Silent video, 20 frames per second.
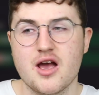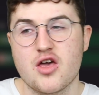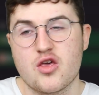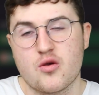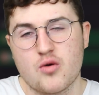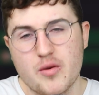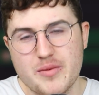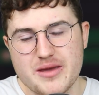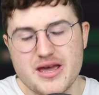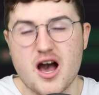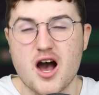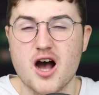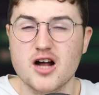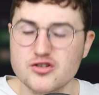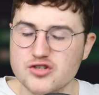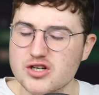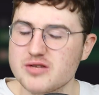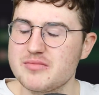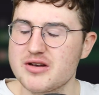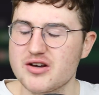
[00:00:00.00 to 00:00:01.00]
There will be
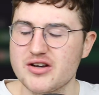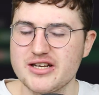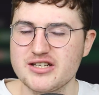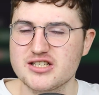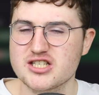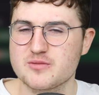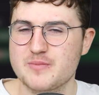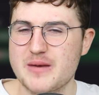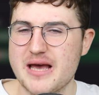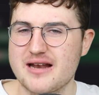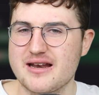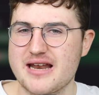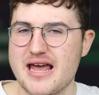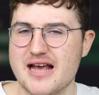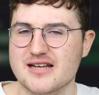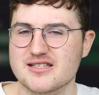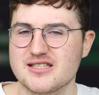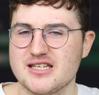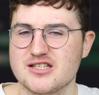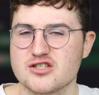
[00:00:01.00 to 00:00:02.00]
100 million to spend
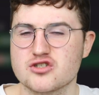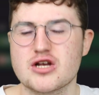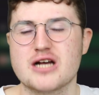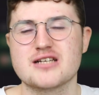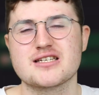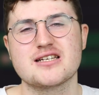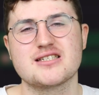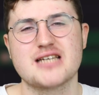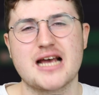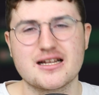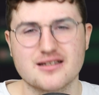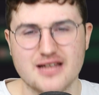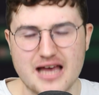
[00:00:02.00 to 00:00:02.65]
next season, so as I said,